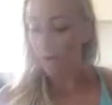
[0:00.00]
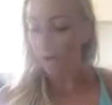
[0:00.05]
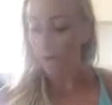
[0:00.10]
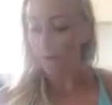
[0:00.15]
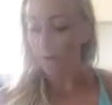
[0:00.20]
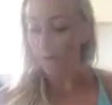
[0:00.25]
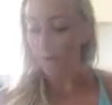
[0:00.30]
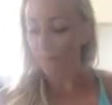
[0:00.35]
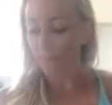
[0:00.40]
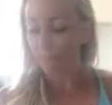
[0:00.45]

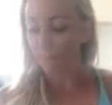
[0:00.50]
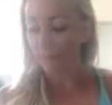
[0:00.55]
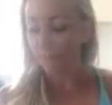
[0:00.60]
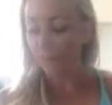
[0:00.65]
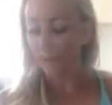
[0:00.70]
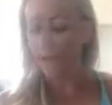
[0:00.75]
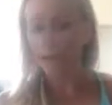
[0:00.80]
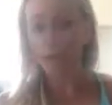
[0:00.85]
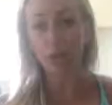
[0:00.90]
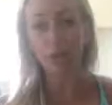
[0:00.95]

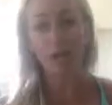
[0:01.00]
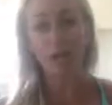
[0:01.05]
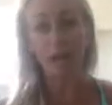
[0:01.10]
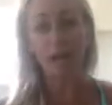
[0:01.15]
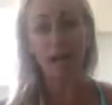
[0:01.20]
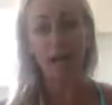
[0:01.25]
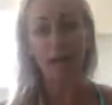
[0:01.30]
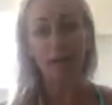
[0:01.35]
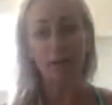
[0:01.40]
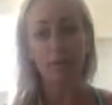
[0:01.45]
I
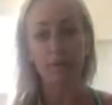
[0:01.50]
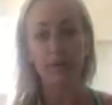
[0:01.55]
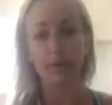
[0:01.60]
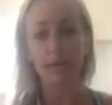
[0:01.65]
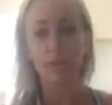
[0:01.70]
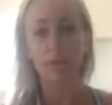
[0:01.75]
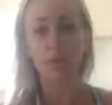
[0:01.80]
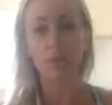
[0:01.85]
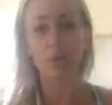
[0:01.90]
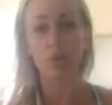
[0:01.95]
encourage
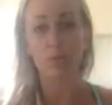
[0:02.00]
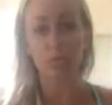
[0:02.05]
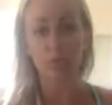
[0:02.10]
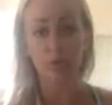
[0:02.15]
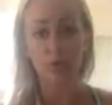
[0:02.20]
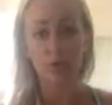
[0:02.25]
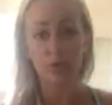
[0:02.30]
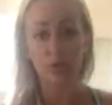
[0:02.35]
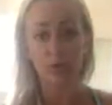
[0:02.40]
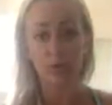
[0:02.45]
everybody to
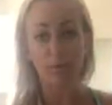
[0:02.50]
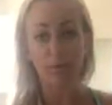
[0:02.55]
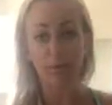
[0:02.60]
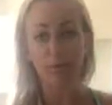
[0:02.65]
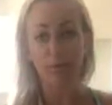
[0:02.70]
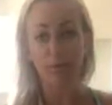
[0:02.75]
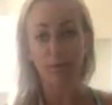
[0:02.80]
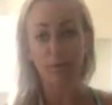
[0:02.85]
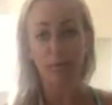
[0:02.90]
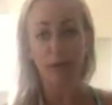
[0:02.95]
download their
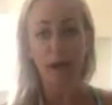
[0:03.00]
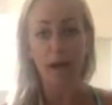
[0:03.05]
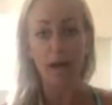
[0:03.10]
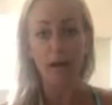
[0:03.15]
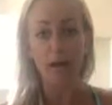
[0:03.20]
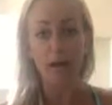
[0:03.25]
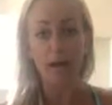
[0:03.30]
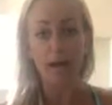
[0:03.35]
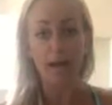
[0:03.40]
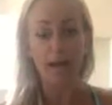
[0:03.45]

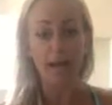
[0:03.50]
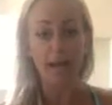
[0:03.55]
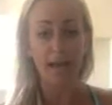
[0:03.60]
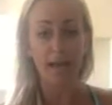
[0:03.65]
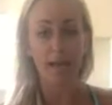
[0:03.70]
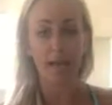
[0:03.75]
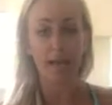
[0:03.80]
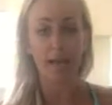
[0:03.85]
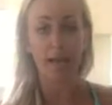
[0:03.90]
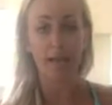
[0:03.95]
MyFitnessPal
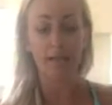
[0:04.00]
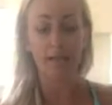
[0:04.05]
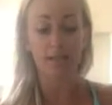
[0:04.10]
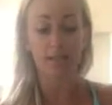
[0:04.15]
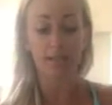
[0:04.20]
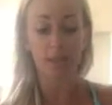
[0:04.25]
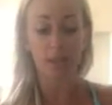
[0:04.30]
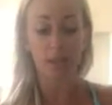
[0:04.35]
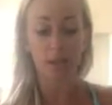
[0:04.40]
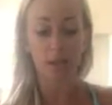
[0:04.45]

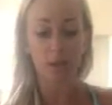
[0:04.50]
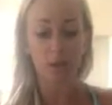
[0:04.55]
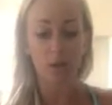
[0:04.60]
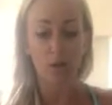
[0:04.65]
and